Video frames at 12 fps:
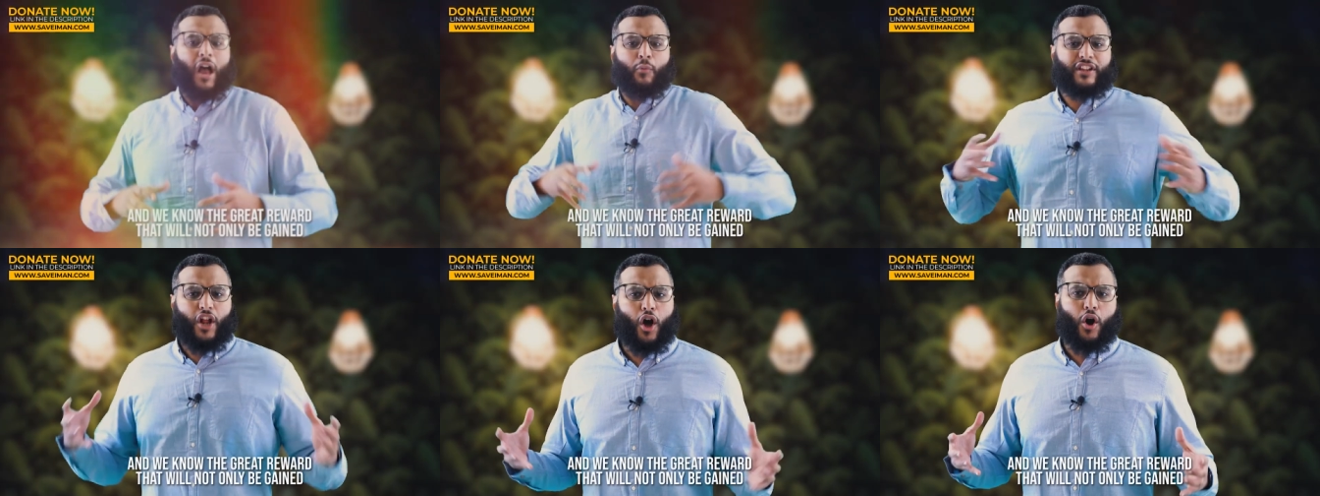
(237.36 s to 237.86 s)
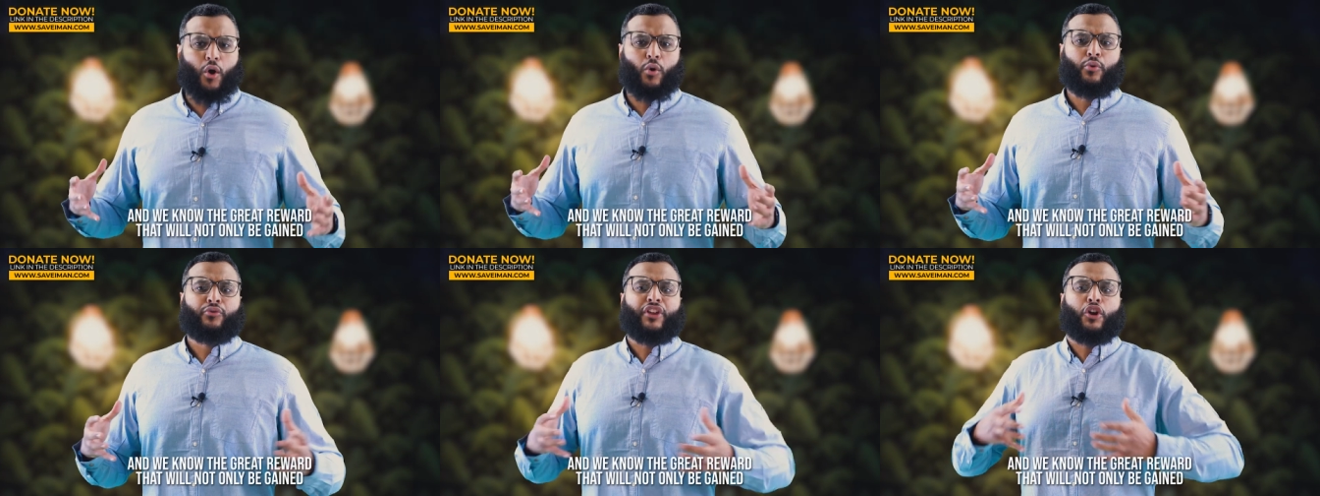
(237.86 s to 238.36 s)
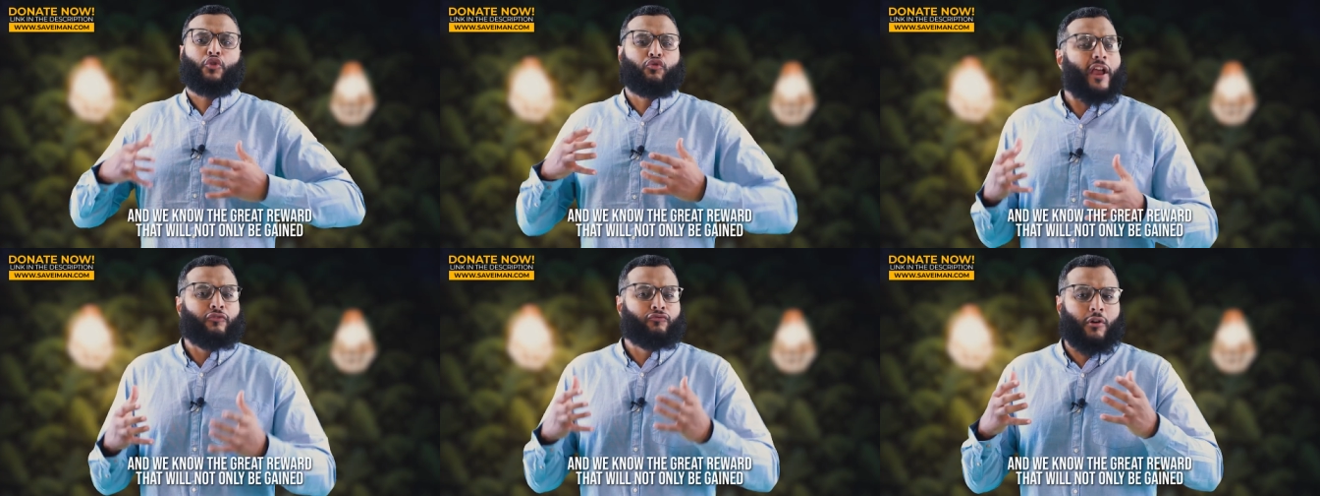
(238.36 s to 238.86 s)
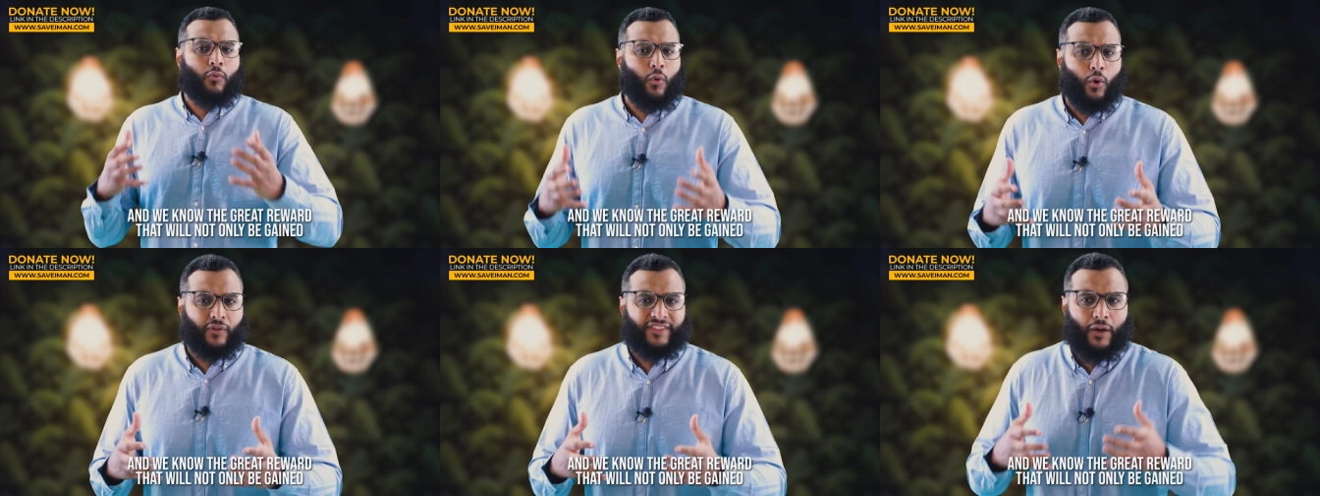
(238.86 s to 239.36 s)
And we know the great
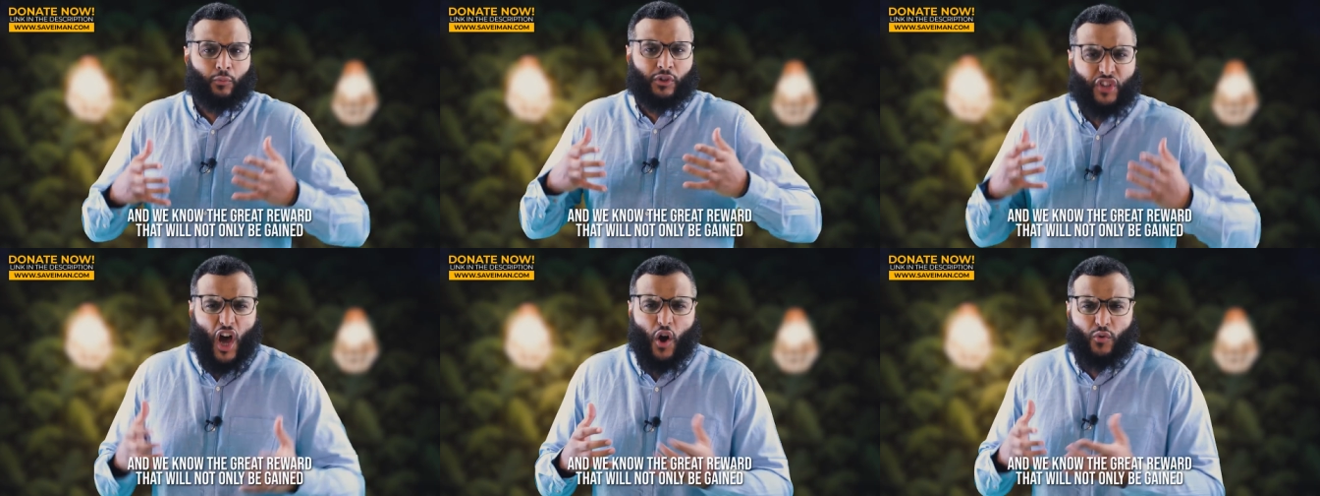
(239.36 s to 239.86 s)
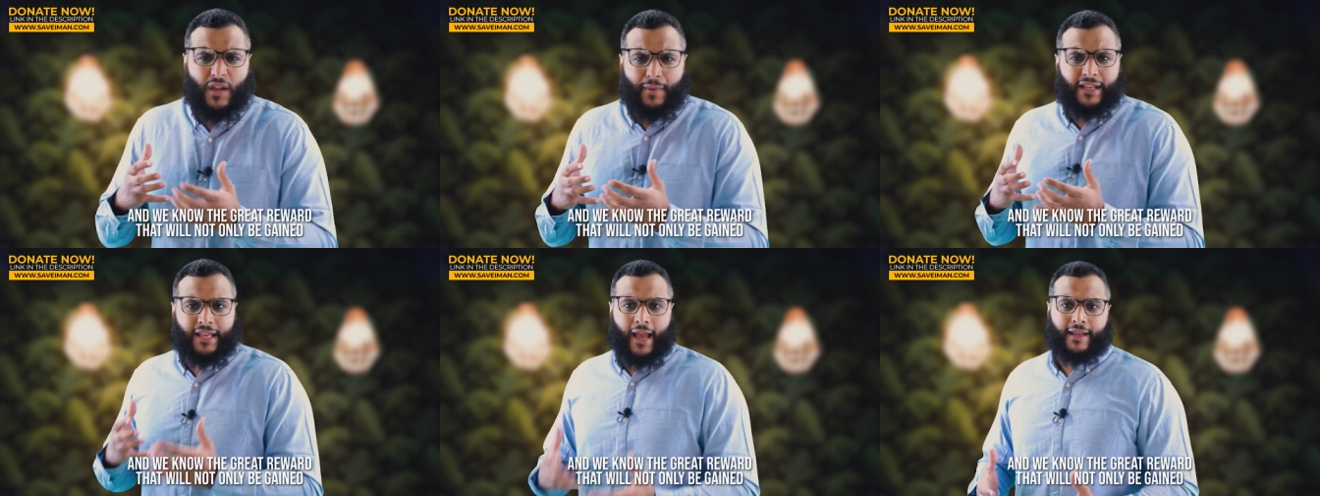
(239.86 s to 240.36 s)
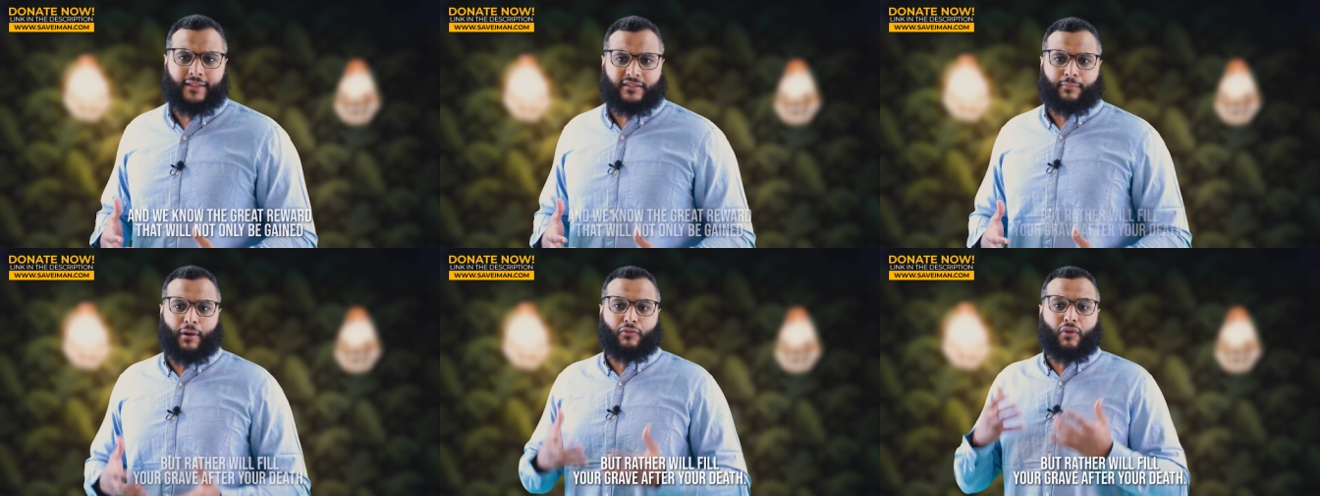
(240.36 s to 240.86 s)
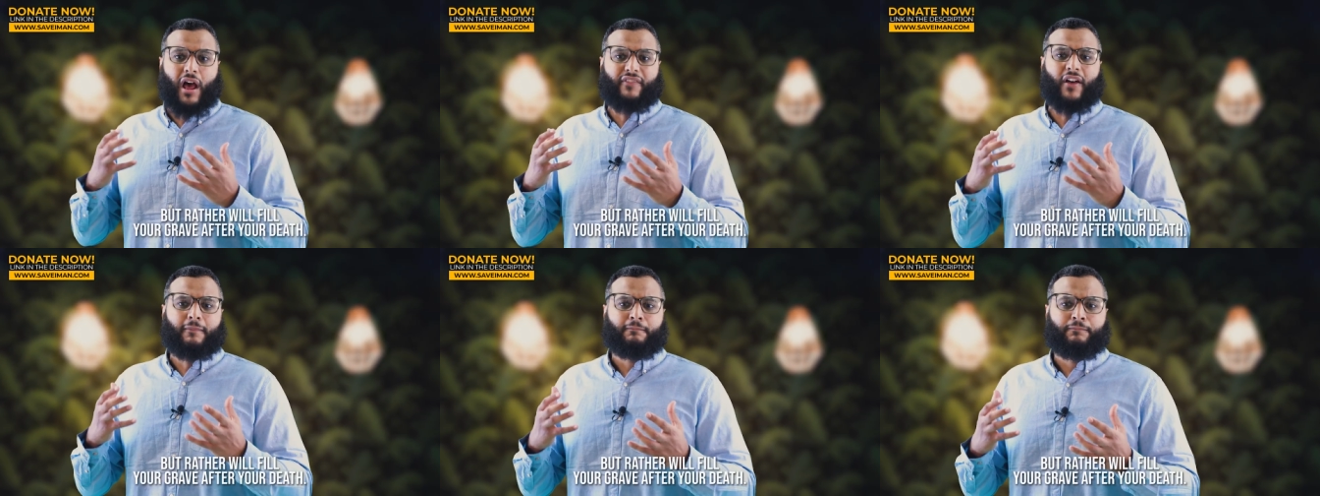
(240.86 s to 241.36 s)
reward that will not only be gained, but
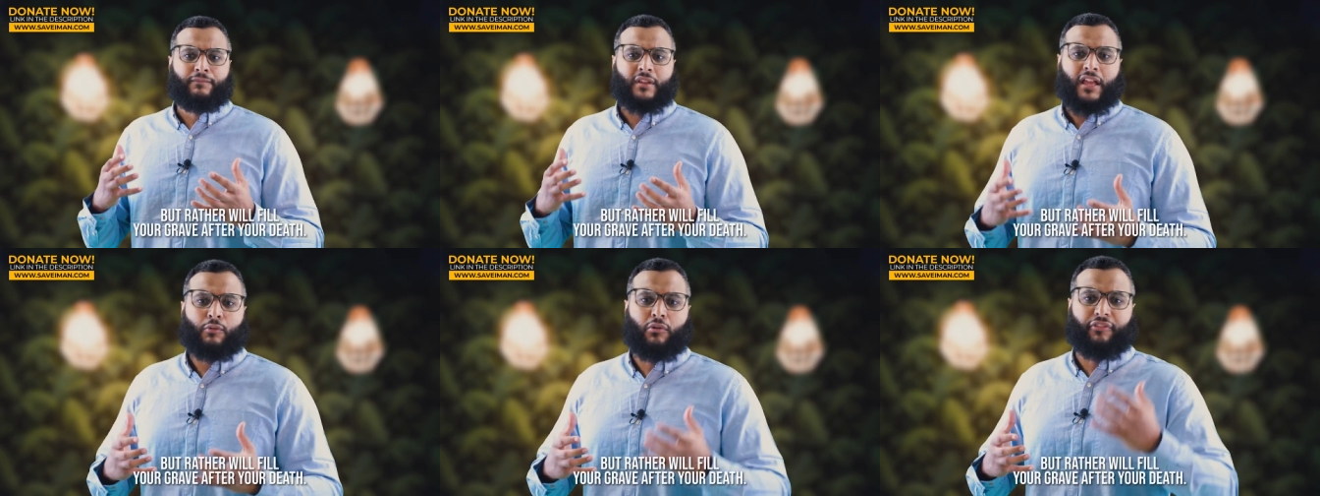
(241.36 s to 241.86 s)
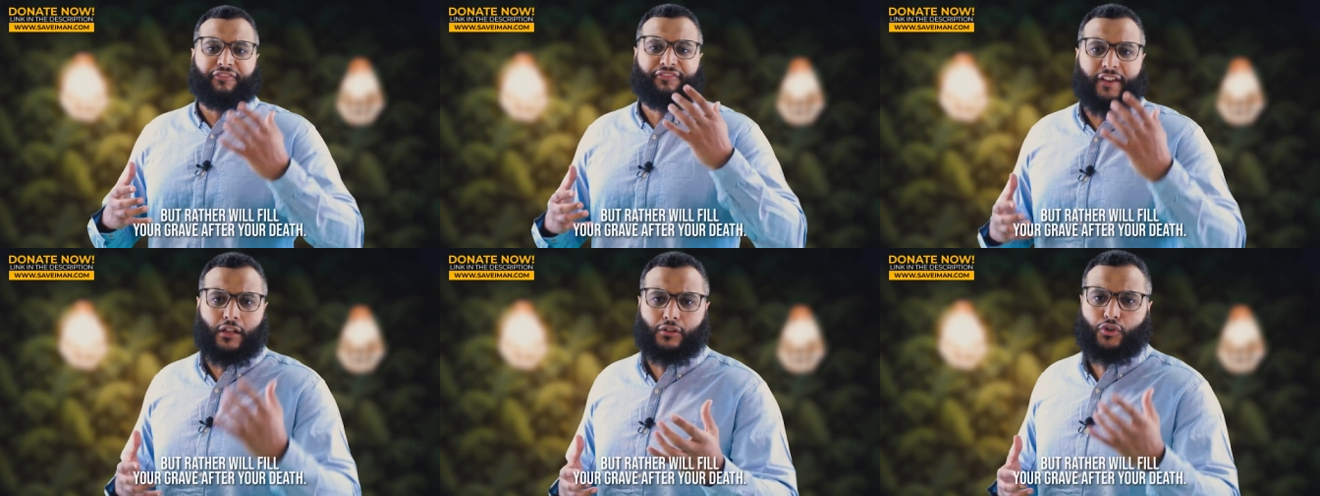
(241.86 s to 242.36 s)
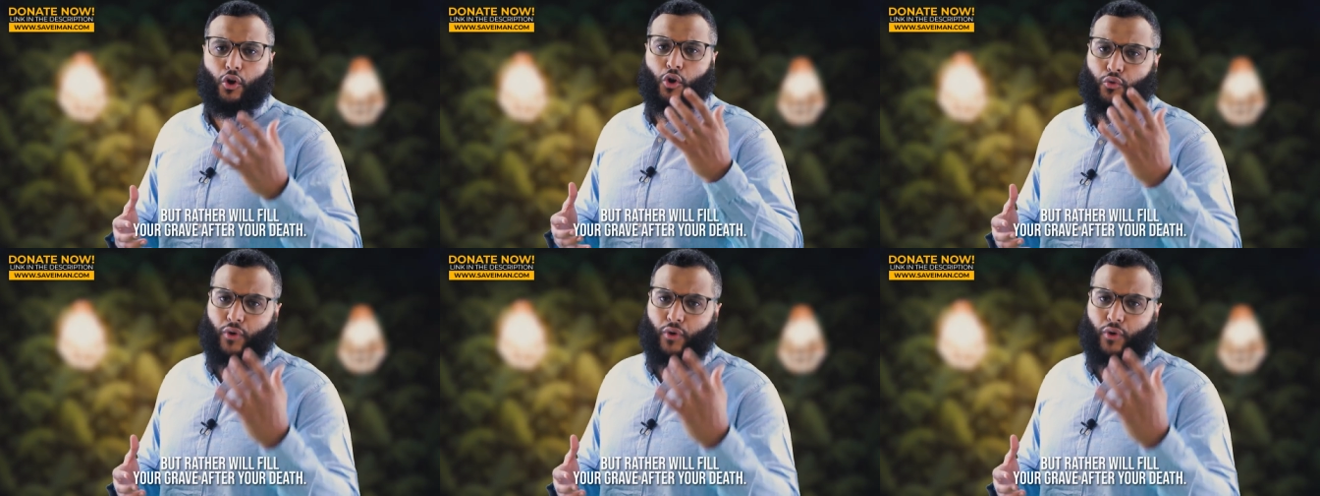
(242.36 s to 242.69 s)
rather will fill your